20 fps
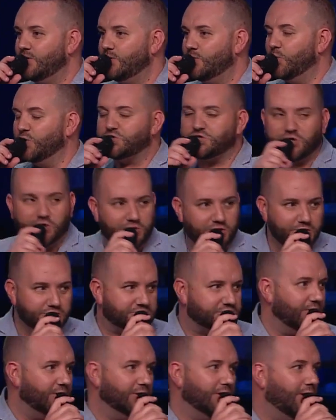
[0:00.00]
What took you
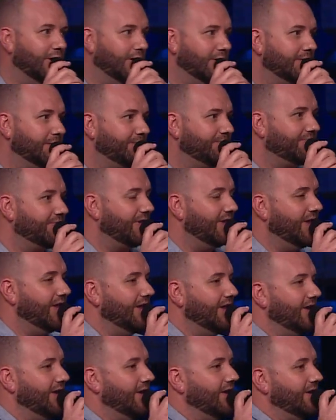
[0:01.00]
so long?
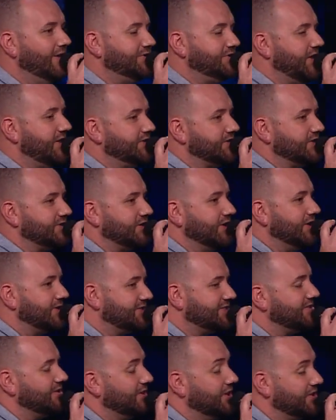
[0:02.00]
Jesus
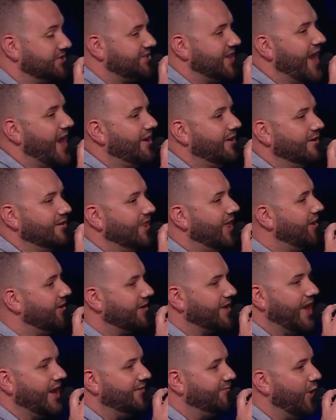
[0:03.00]
looks at her, let her
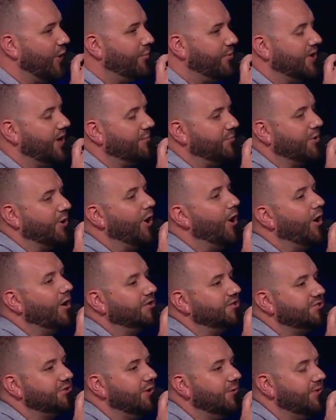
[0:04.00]
kind of open up her
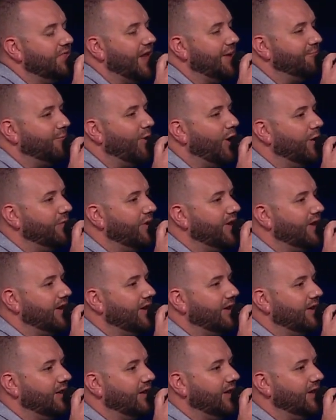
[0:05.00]
heart to him in that moment,
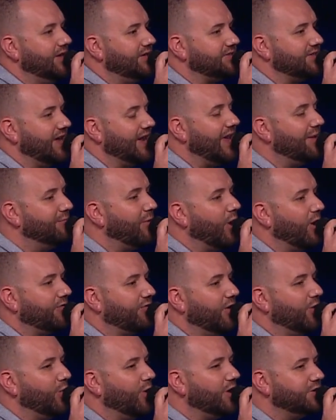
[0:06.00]
and he said, hey,
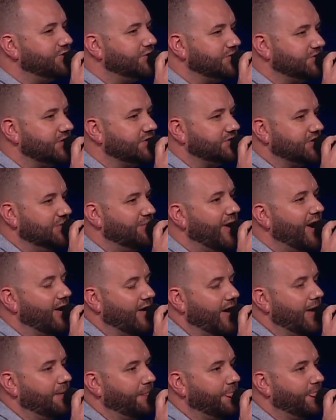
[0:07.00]
Martha, where's your sister
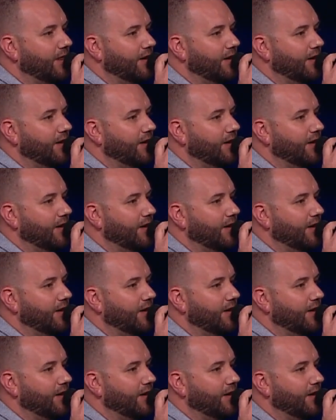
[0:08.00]
Mary?